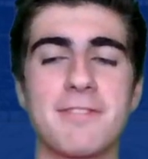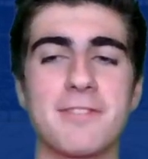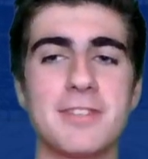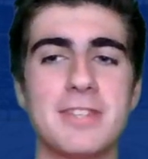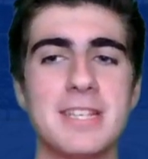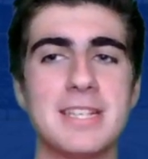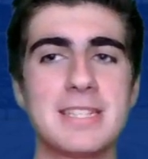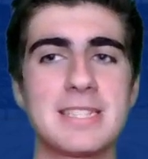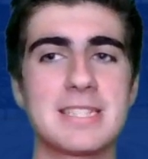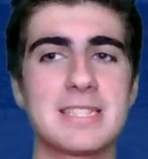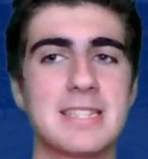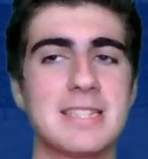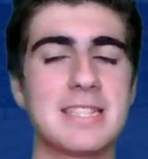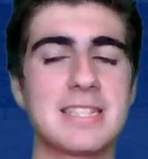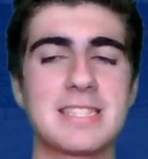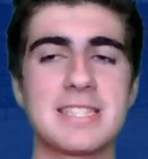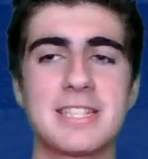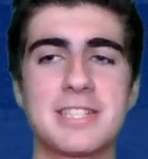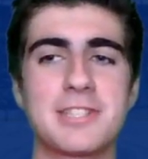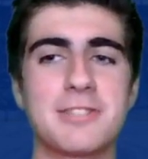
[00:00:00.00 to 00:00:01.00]
this
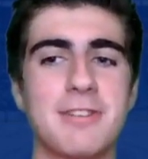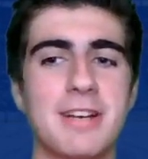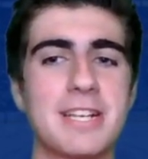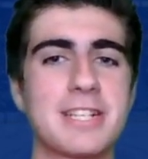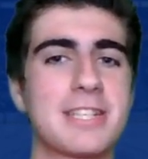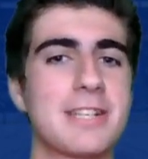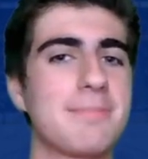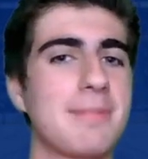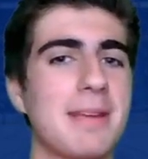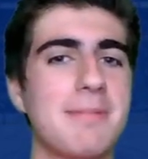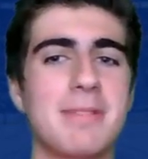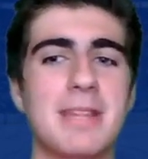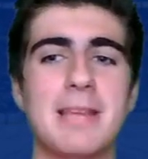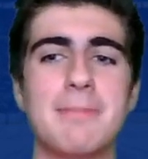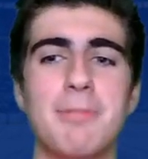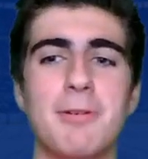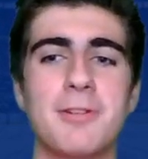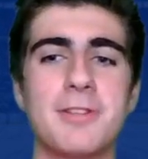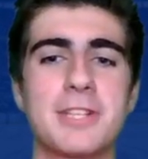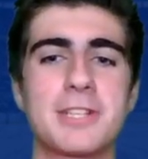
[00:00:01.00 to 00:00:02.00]
situation. Maybe they
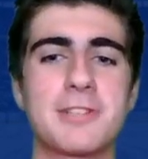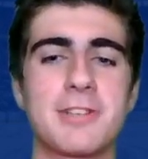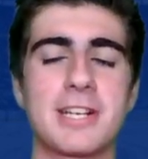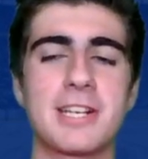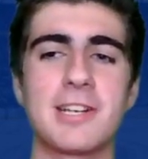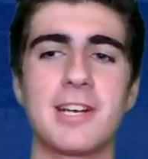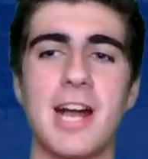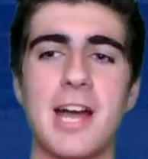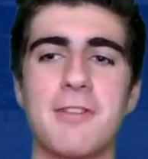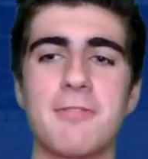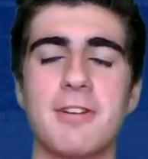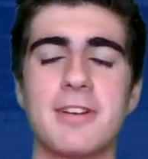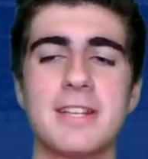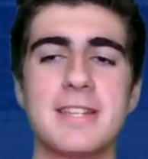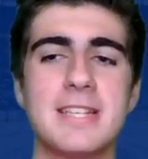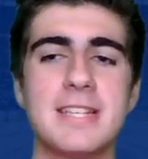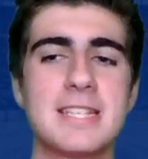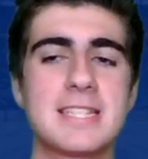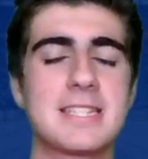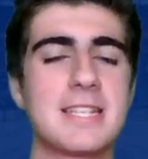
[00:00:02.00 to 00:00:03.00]
pull the trigger on one of
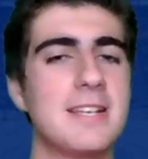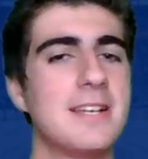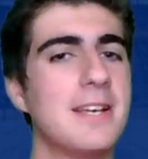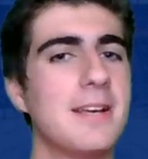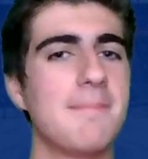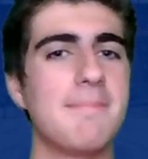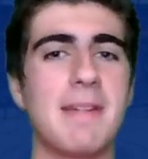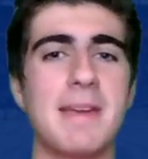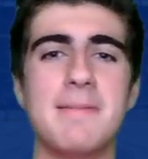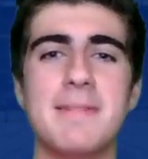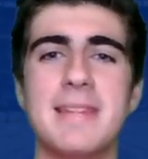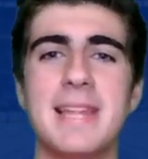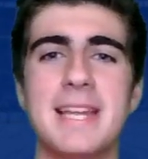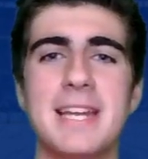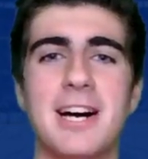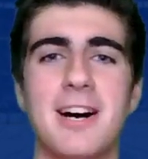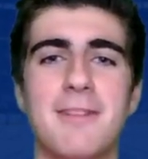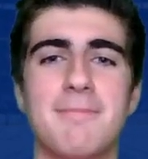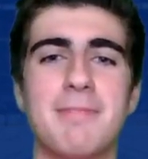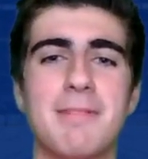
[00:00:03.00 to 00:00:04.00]
these. Maybe they
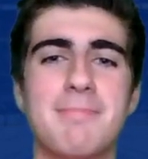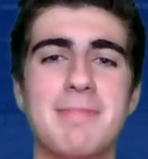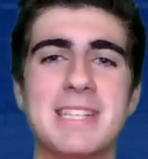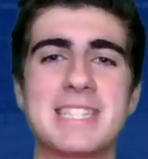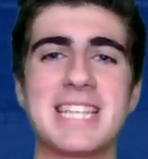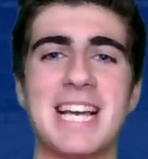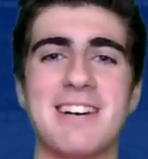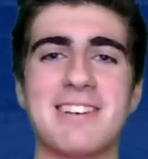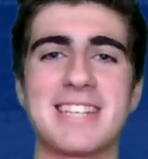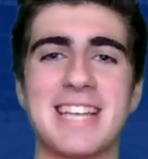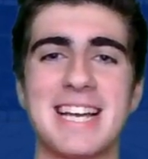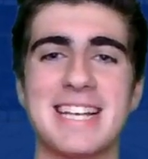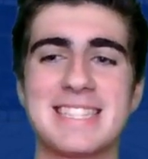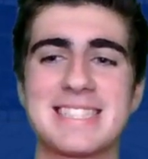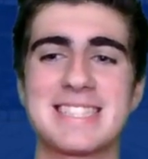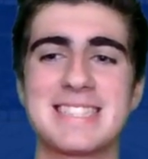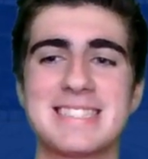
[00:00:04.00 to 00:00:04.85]
don't, but peace out, guys.